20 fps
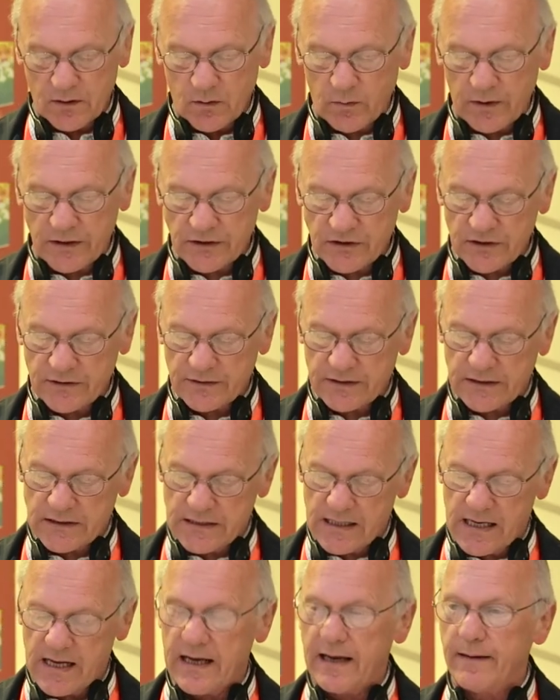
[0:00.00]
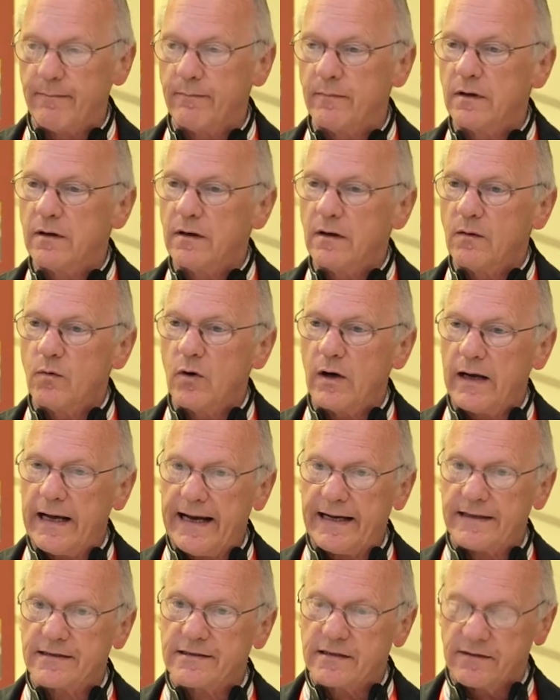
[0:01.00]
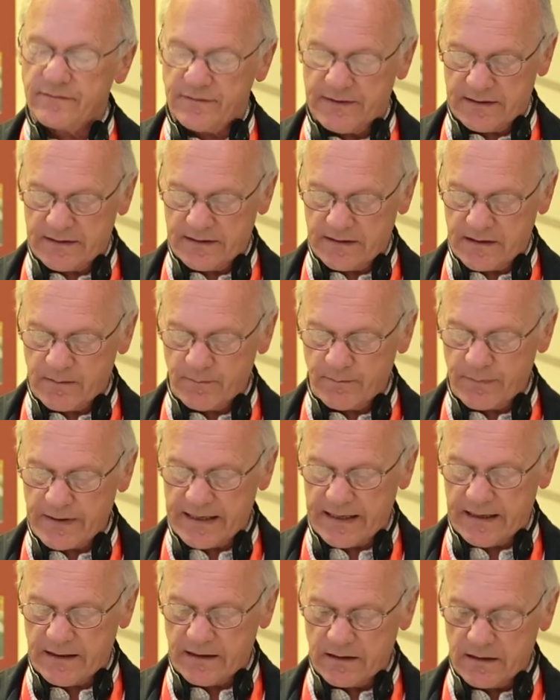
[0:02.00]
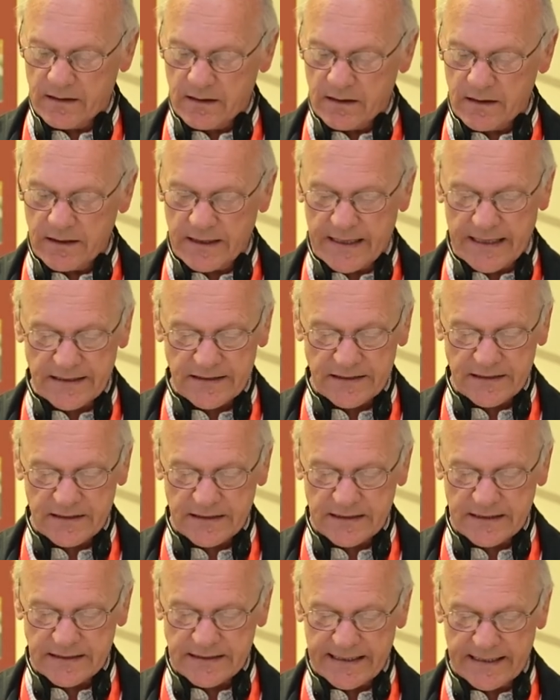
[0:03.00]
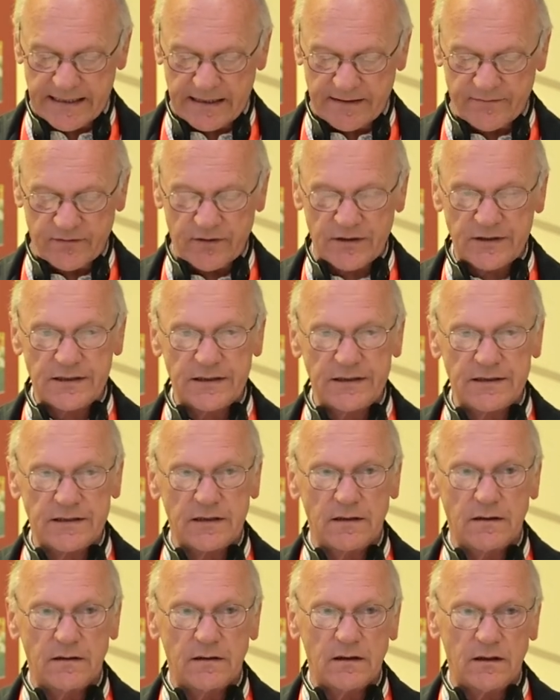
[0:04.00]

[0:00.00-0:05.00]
which at the time were active in the campaign against the Satanic Verses